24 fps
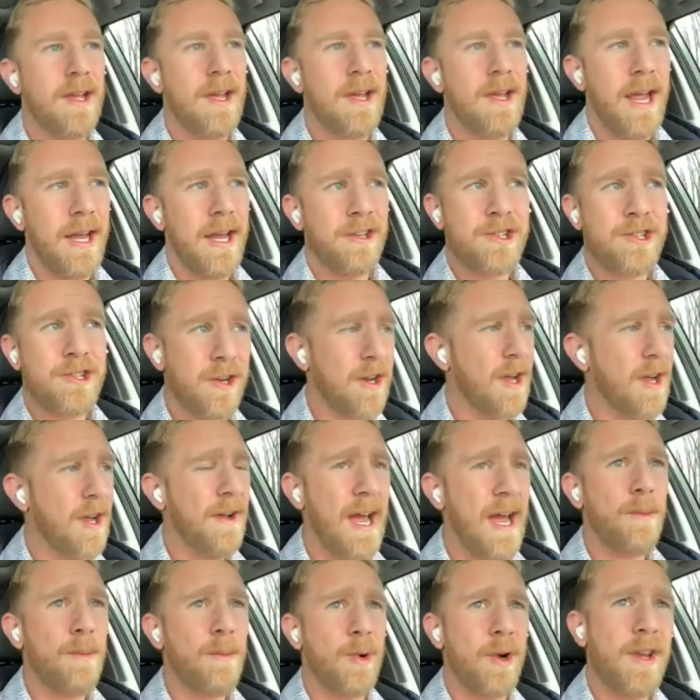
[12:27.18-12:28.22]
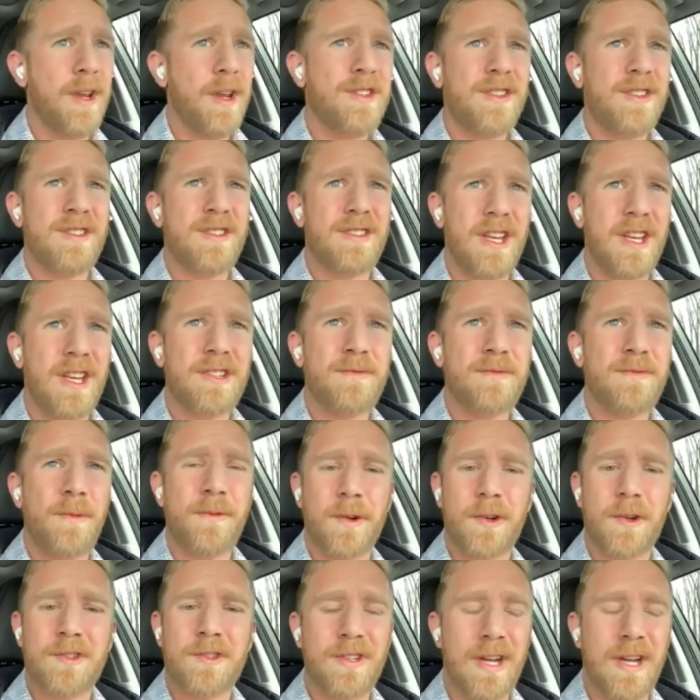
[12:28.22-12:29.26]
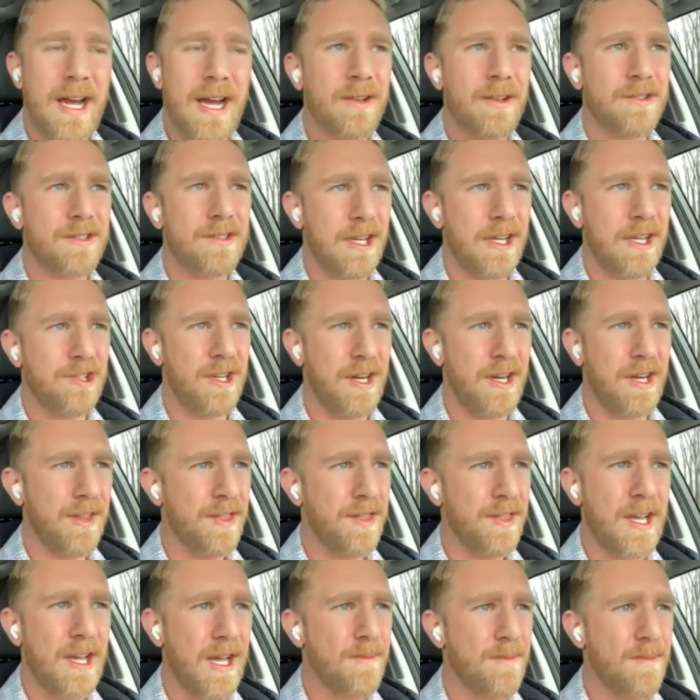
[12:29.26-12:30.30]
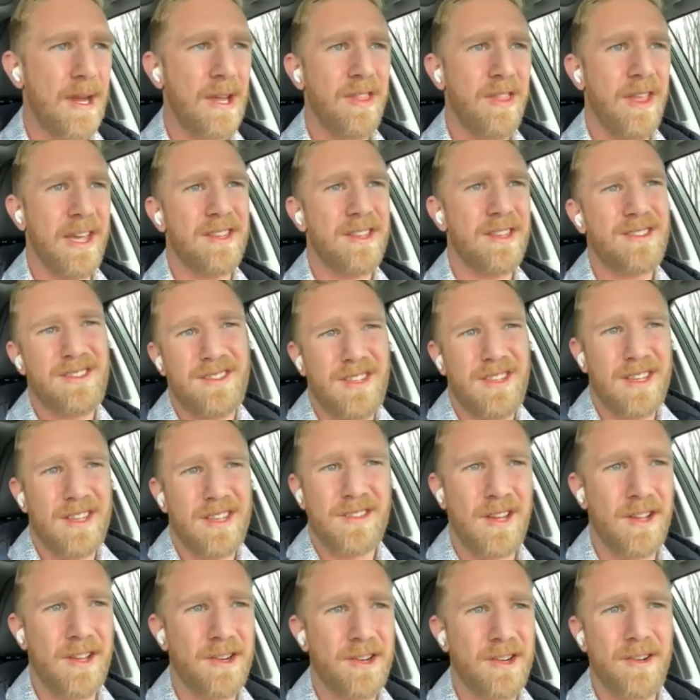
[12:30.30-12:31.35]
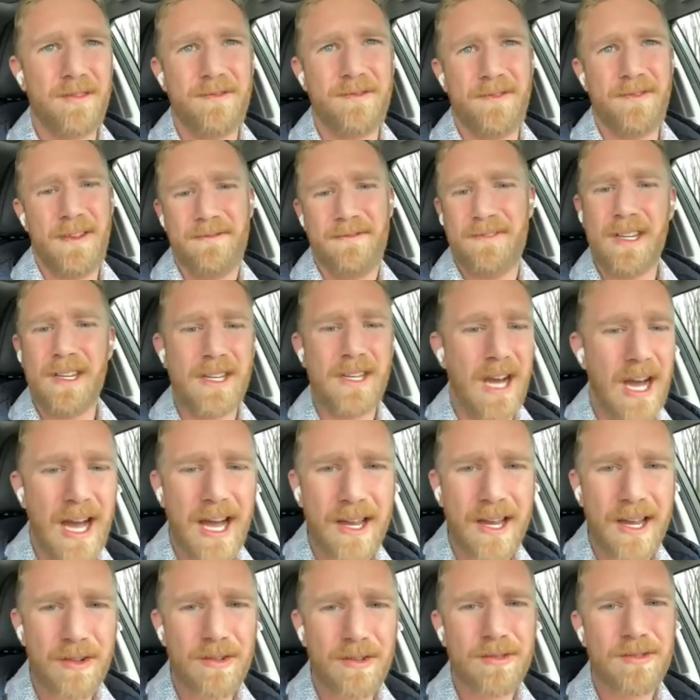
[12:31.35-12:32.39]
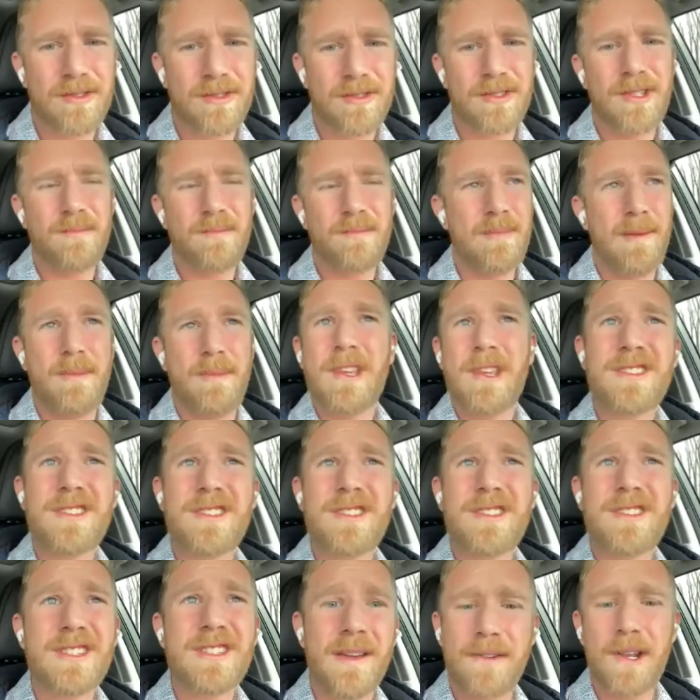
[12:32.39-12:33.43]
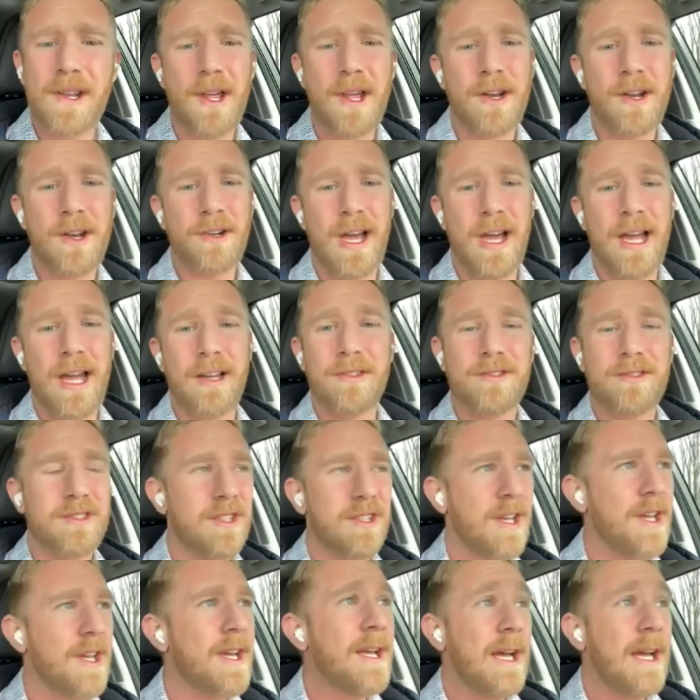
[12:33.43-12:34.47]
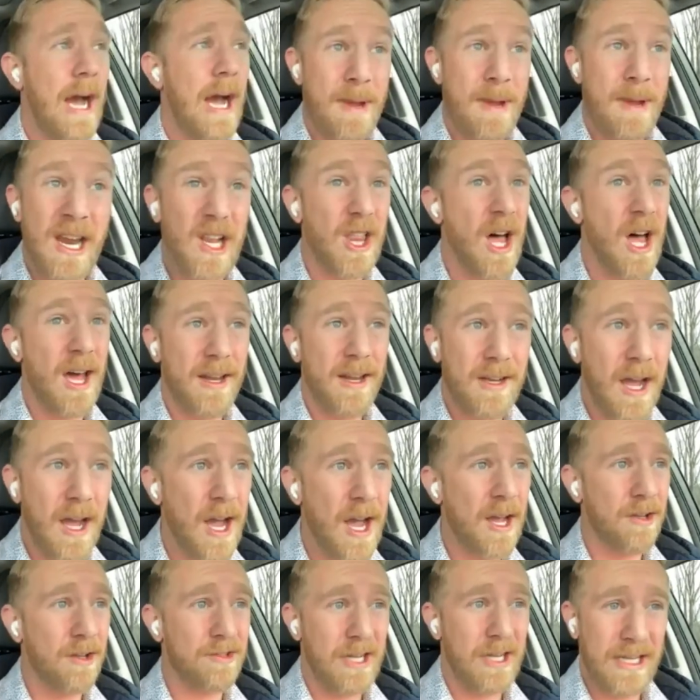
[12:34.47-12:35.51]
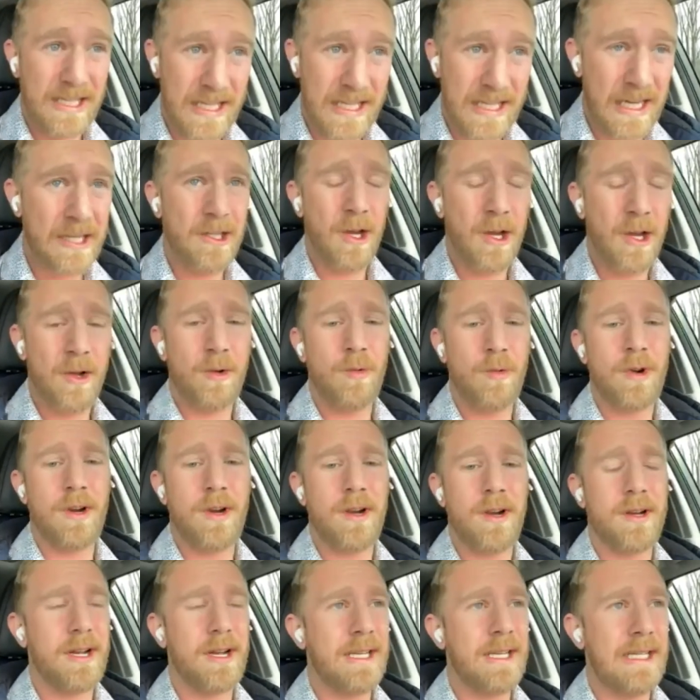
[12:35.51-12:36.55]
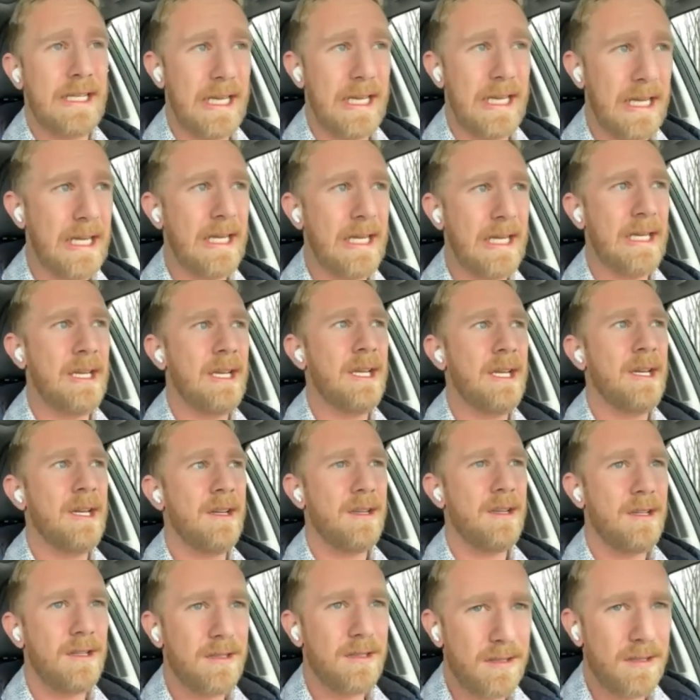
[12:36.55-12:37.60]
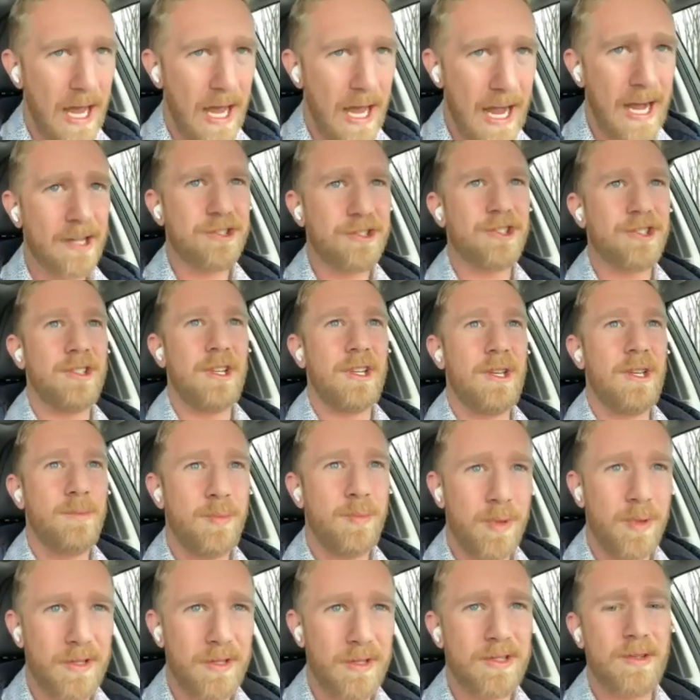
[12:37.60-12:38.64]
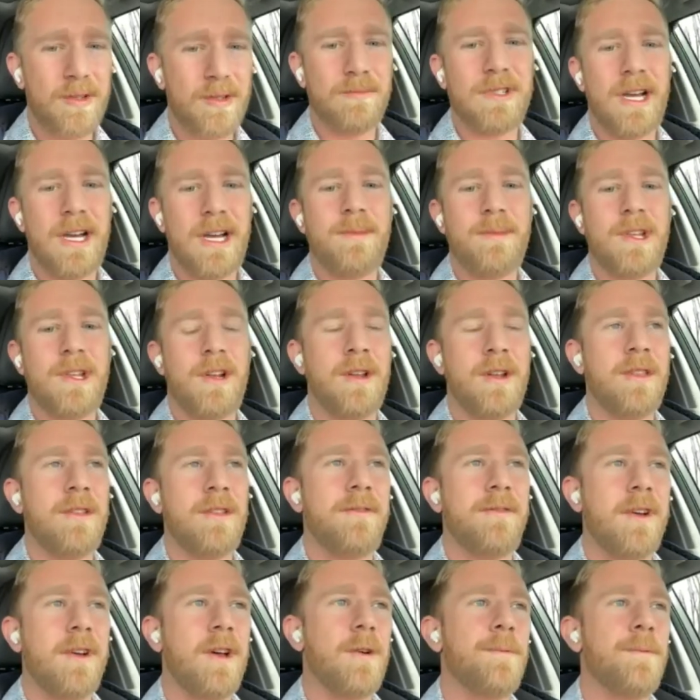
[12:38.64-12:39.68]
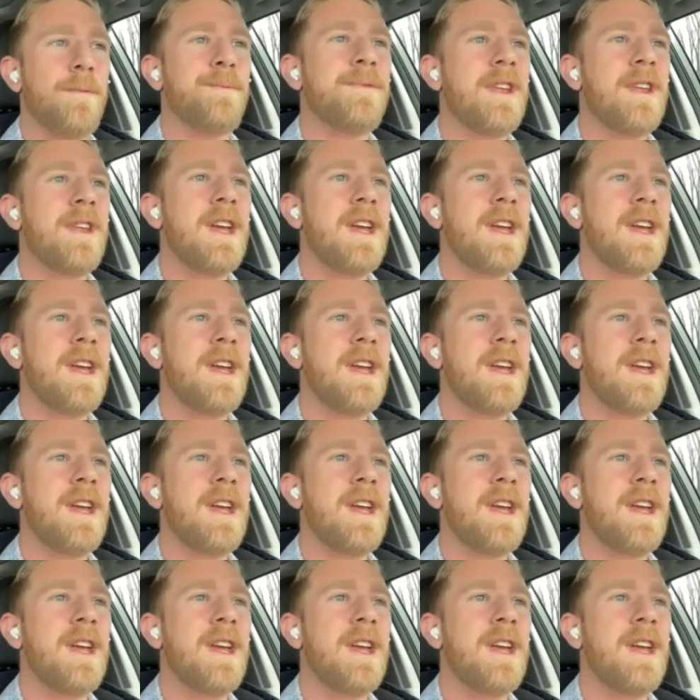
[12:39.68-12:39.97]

And sure enough, I had a pretty successful first dial session. I think I made like 650 dials, maybe 700 dials. I made a lot of dials. I did go to work. I did actually put some time in on the phone.